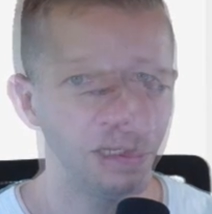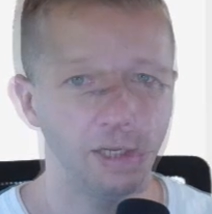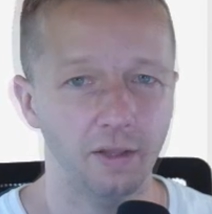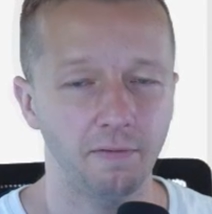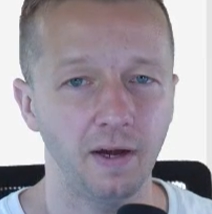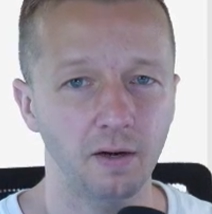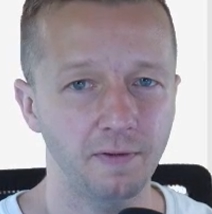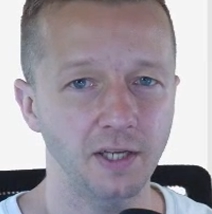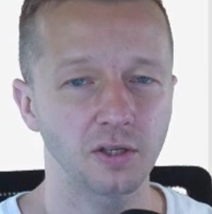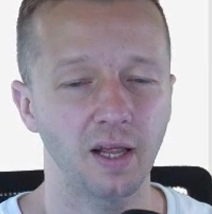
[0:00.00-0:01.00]
Now, the final
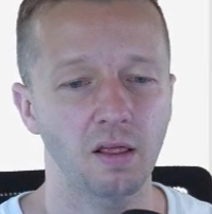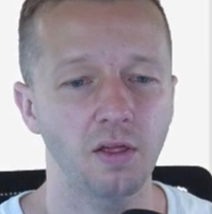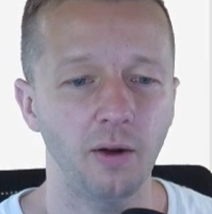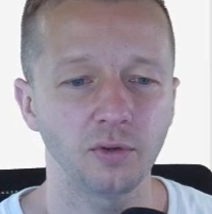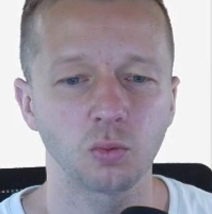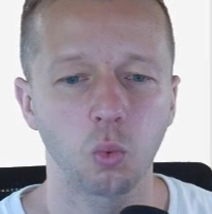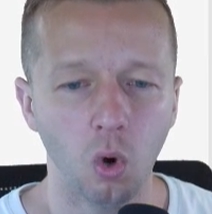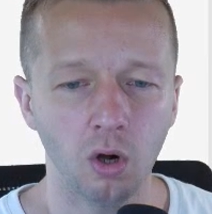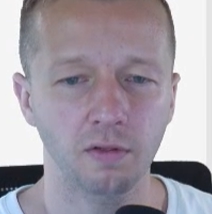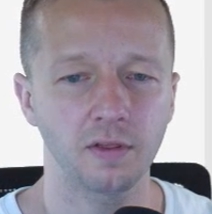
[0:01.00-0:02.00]
feature that I thought was
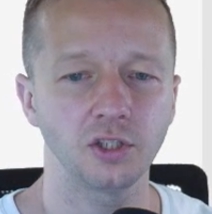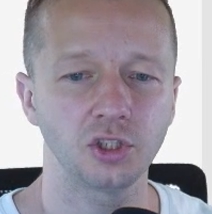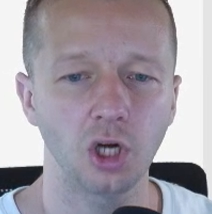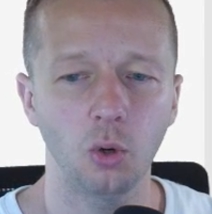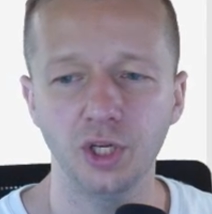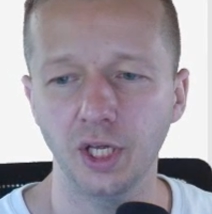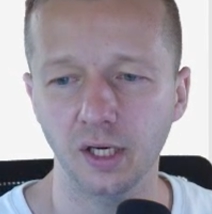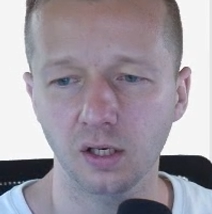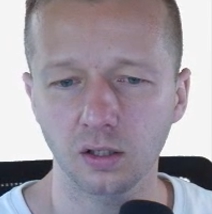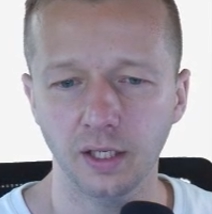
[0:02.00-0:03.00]
worth showing
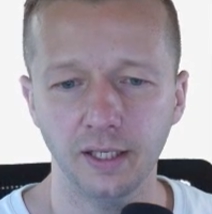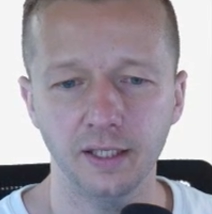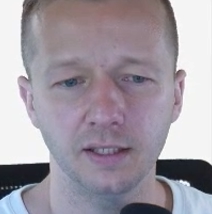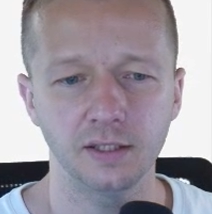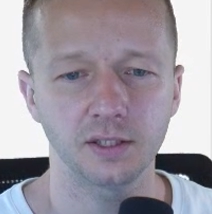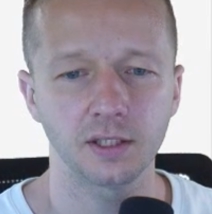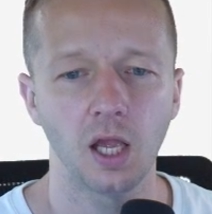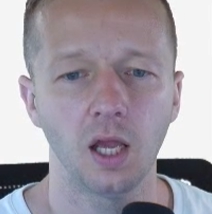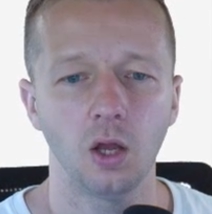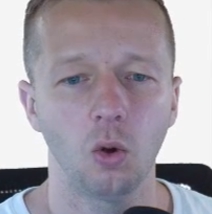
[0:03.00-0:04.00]
here is
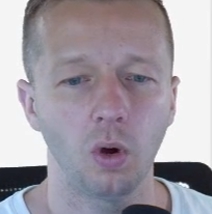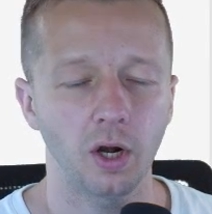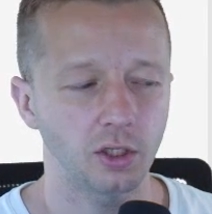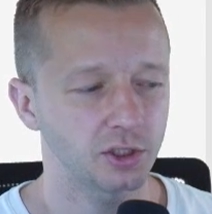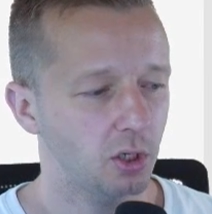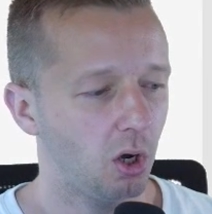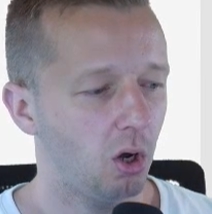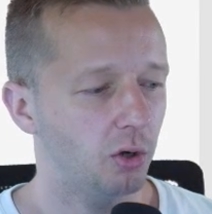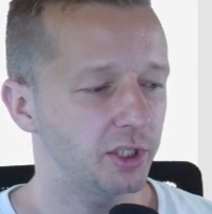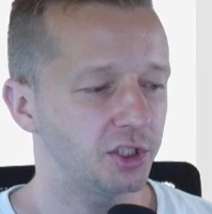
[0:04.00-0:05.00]
what is
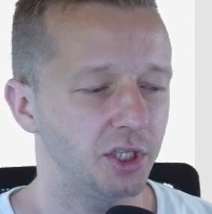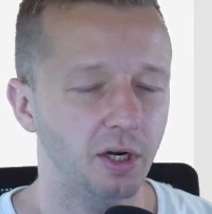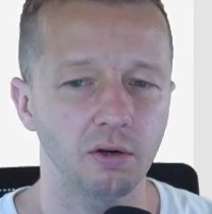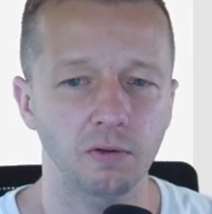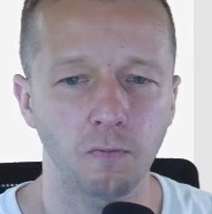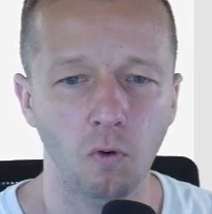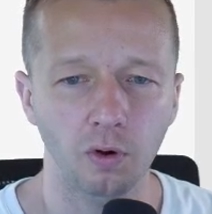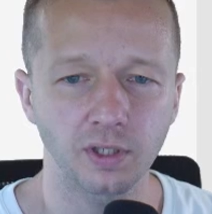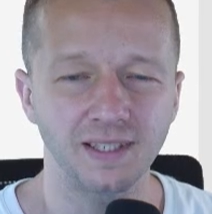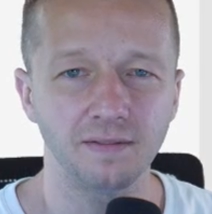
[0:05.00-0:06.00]
called shared
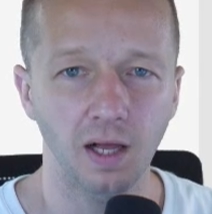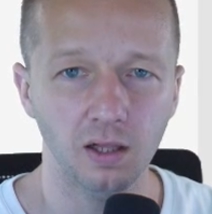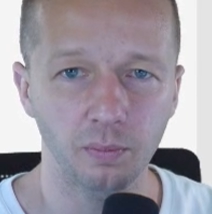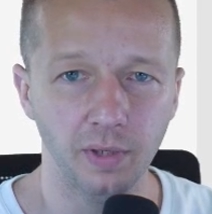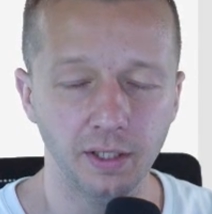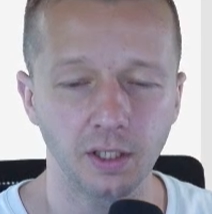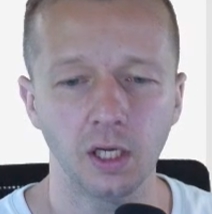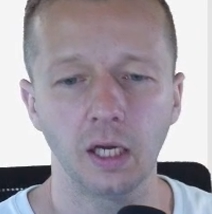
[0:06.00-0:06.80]
for development.